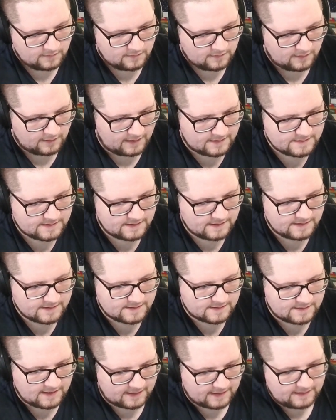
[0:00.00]
Nice thing
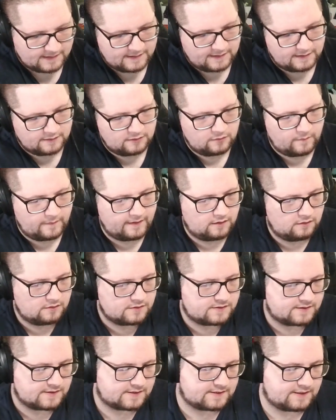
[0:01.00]
is I can heal away all
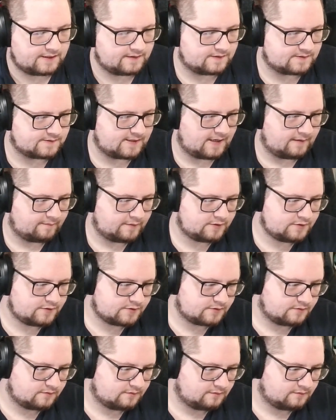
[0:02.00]
60 of this damage.